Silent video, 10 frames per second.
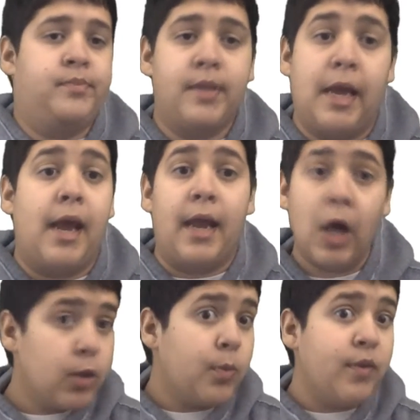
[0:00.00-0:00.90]
yeah,
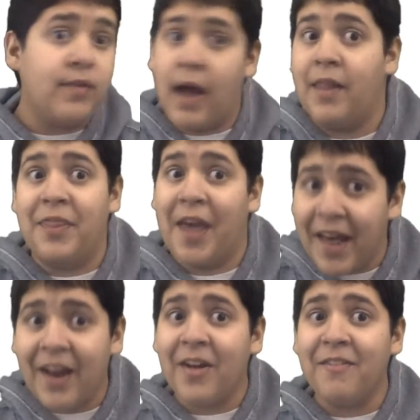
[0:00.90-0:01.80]
now that we've gotten
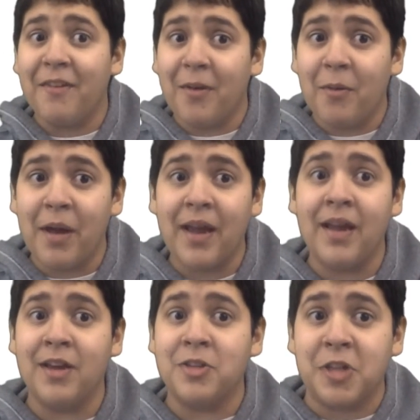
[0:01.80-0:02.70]
that out of our
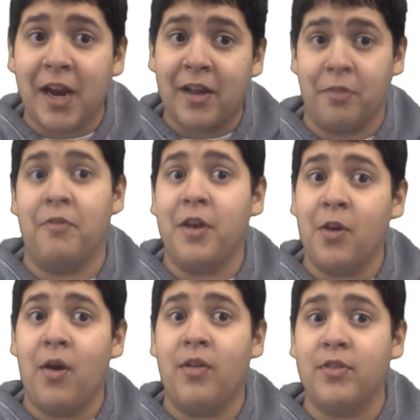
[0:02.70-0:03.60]
way, check the
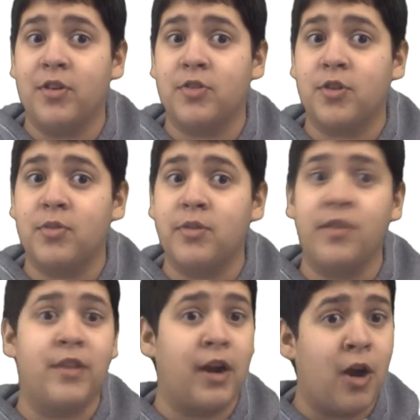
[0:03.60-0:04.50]
video out in the
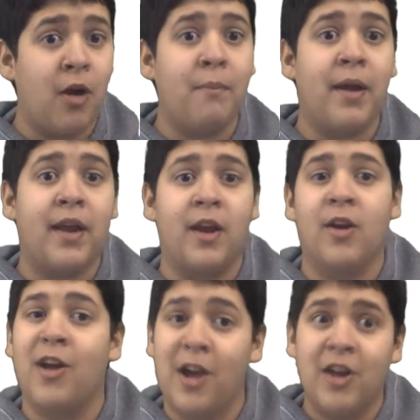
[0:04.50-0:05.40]
description, then come back
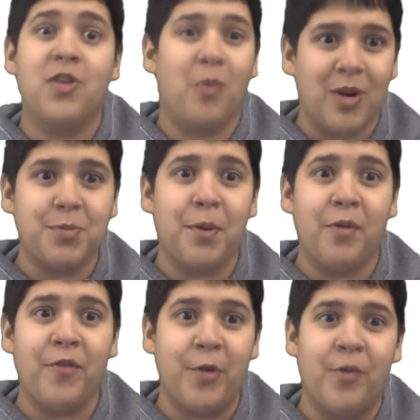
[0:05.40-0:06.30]
here to watch my
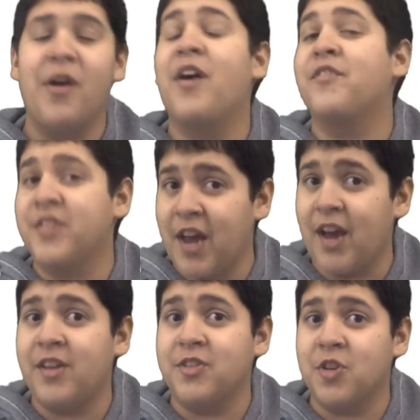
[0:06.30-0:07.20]
review of Daddy's